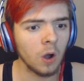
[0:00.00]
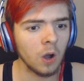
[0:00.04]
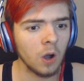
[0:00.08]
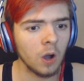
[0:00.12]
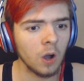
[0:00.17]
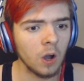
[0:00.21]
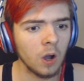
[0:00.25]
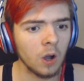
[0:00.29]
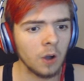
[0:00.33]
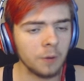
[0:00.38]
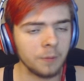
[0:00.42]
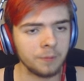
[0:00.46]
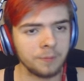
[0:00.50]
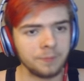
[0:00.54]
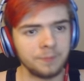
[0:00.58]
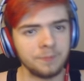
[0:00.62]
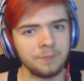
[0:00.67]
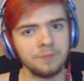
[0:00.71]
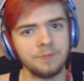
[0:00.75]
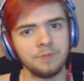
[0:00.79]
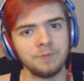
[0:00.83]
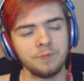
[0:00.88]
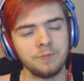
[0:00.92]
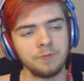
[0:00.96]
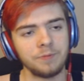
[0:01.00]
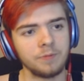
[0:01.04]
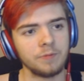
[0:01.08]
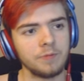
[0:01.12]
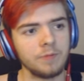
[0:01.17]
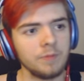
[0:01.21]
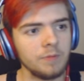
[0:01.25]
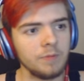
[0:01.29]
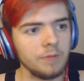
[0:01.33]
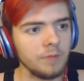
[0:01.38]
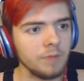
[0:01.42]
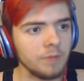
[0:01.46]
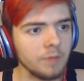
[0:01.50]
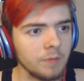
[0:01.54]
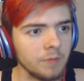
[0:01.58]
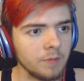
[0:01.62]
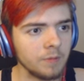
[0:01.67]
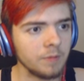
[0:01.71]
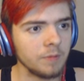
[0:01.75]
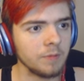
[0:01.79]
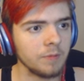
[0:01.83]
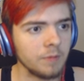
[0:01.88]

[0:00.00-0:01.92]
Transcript: (silence)